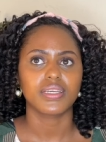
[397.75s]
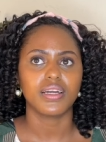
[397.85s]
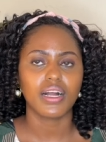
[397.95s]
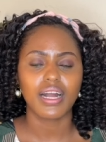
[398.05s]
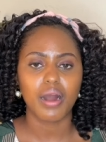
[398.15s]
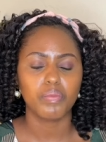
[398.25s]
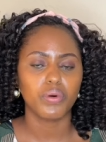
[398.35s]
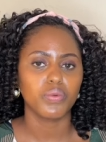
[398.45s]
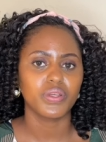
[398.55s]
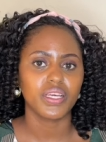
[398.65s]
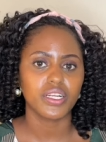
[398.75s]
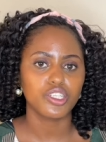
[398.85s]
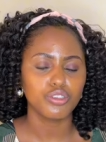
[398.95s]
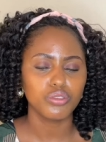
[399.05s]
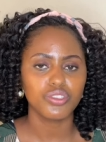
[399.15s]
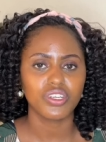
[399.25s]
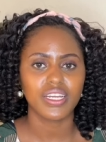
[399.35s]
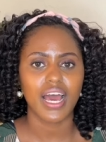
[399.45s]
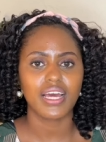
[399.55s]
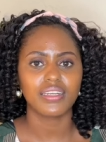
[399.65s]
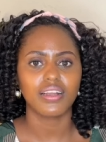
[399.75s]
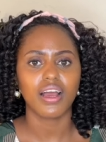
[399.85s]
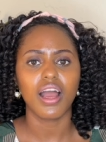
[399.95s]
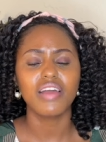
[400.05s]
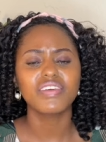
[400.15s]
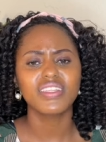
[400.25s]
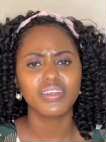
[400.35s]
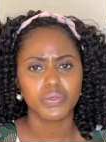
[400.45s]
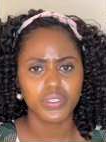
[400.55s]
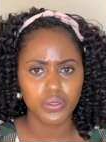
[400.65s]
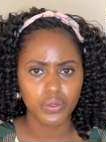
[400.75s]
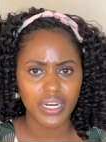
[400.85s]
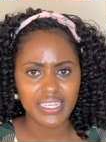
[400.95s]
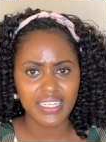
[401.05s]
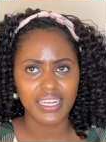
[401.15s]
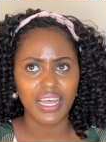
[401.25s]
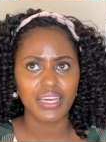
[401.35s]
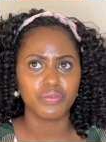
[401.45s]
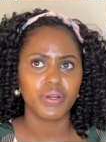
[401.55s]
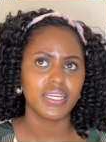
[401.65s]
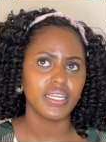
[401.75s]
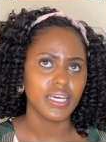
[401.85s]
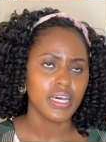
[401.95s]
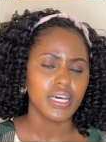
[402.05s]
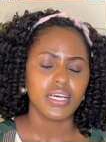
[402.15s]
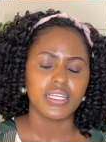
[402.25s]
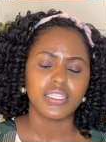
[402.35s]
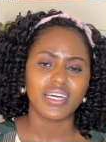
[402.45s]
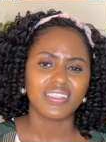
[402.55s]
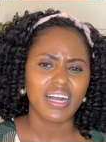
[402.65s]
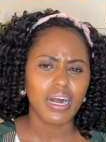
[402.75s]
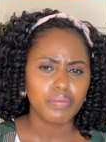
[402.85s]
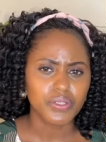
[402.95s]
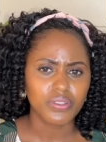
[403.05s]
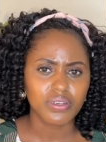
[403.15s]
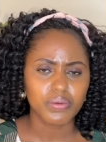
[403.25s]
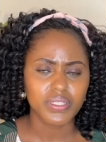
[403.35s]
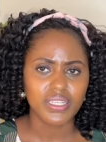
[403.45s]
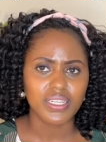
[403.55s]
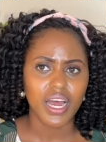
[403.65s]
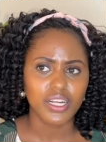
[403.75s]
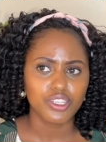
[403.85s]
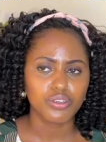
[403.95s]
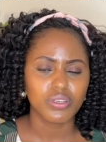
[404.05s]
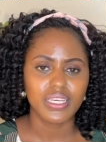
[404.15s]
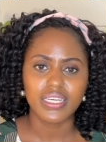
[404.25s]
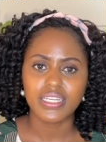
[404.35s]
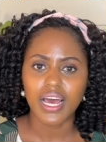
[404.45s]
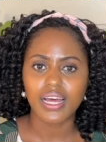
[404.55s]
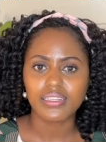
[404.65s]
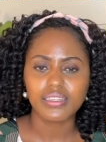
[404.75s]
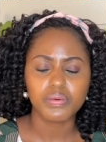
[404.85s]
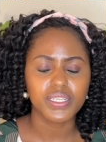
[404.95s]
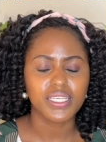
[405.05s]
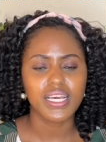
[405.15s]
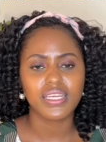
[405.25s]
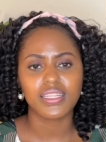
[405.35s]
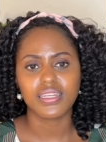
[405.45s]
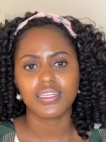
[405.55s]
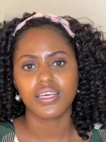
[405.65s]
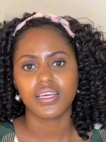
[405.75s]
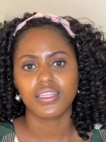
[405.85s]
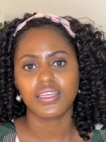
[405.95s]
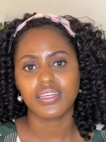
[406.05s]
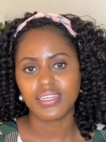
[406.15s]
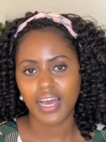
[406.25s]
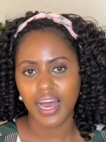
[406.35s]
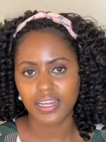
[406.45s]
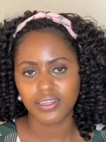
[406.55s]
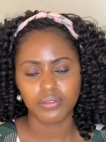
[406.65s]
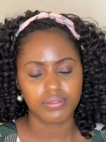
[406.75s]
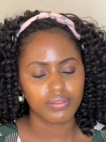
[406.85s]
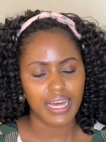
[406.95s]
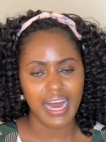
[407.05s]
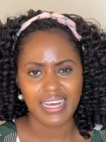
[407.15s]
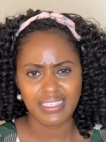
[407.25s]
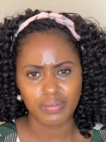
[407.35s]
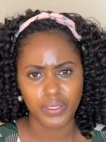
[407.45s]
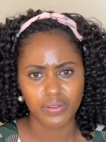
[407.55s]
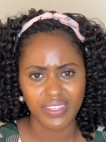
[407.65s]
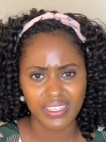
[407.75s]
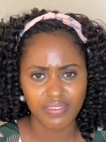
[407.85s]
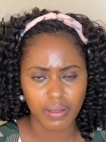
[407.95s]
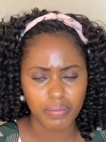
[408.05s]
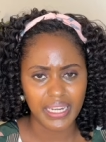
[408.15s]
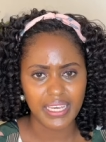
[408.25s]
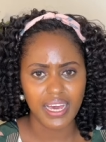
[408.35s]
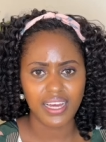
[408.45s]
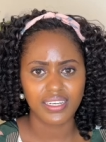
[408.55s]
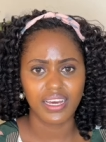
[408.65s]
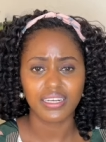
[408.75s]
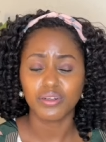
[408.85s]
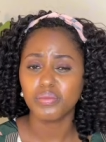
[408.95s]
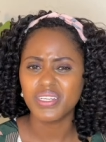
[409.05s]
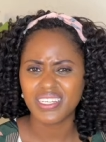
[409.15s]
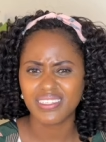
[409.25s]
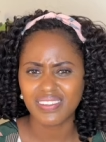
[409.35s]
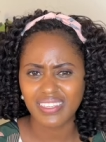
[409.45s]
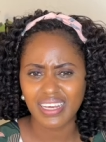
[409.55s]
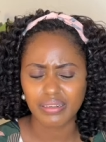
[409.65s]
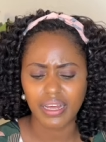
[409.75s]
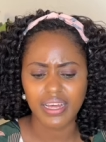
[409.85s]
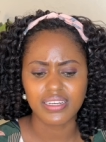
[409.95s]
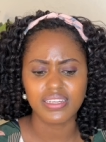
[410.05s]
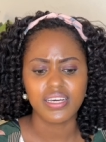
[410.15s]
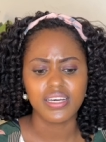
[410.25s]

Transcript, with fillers: a couple with their children and everything was good until I read the, the caption that was attached to it and they were saying that the dad or the husband of this family had had committed suicide and